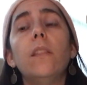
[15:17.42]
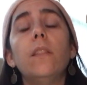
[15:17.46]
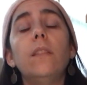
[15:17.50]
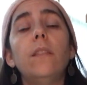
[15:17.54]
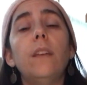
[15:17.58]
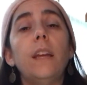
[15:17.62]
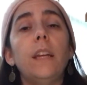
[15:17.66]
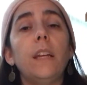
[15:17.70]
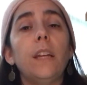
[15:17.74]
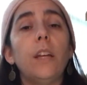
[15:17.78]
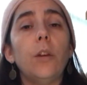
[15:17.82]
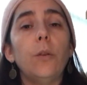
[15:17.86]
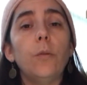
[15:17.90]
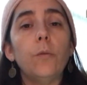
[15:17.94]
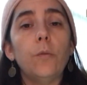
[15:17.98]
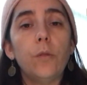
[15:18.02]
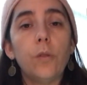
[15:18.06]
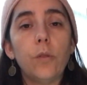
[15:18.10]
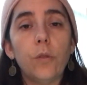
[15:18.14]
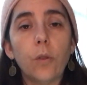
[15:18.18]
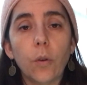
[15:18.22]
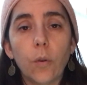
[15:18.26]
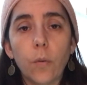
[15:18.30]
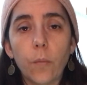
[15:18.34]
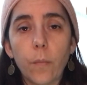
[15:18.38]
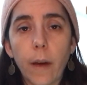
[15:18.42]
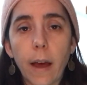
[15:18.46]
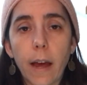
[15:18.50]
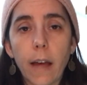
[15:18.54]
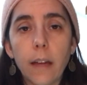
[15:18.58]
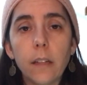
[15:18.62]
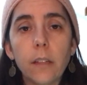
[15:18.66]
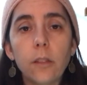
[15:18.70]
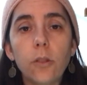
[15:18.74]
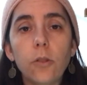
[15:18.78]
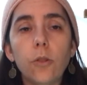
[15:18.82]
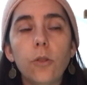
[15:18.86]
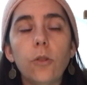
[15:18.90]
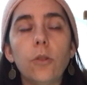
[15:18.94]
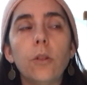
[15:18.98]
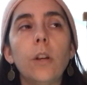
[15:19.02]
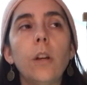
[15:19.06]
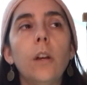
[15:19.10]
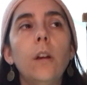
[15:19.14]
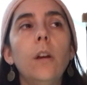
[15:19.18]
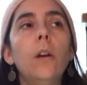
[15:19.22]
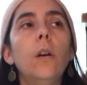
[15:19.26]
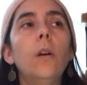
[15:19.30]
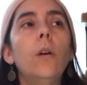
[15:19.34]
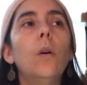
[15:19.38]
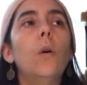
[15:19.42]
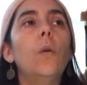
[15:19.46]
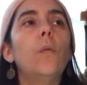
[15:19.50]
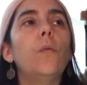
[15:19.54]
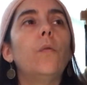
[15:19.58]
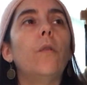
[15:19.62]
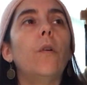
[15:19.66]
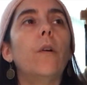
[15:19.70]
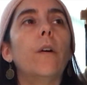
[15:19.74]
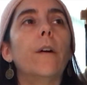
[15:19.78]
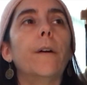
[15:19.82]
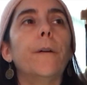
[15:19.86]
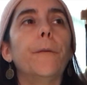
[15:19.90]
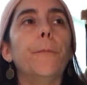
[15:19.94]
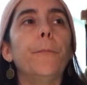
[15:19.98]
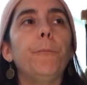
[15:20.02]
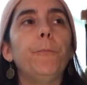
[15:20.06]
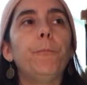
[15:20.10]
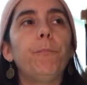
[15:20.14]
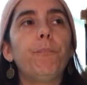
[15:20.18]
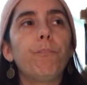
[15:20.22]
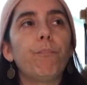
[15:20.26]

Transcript: thank you so much for